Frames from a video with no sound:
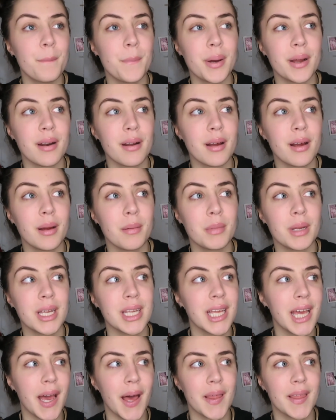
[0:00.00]
But
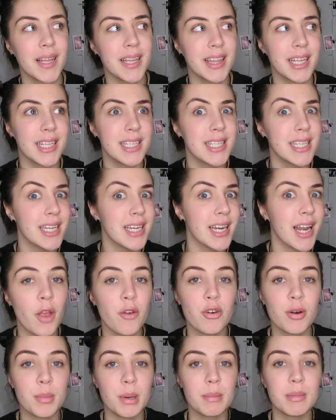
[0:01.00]
yeah, I think that's it.
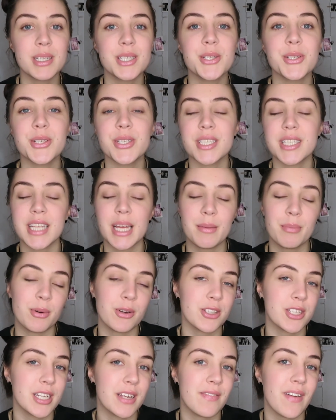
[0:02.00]
Remember to stay
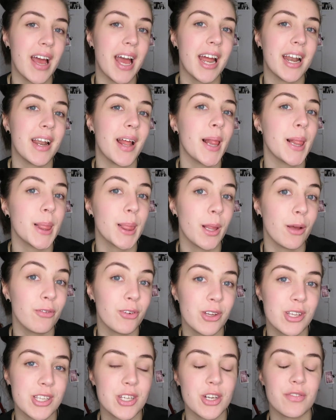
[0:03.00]
positive and
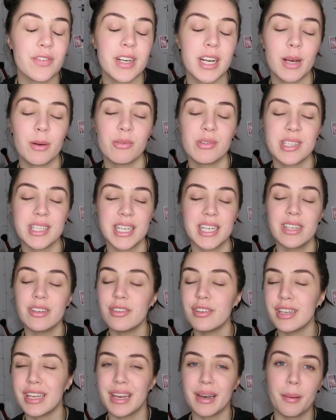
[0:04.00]
love yourself, and I will see
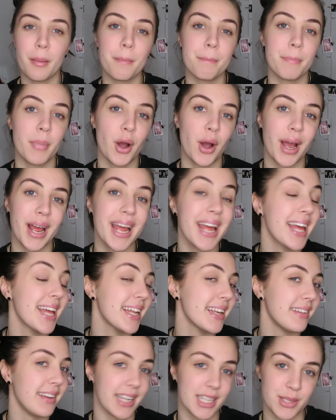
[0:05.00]
you in my
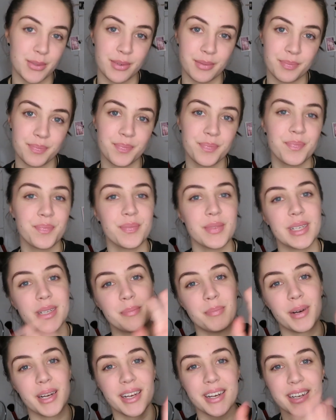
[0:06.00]
next one.
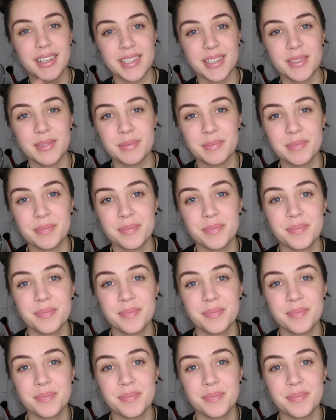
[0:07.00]
Bye guys.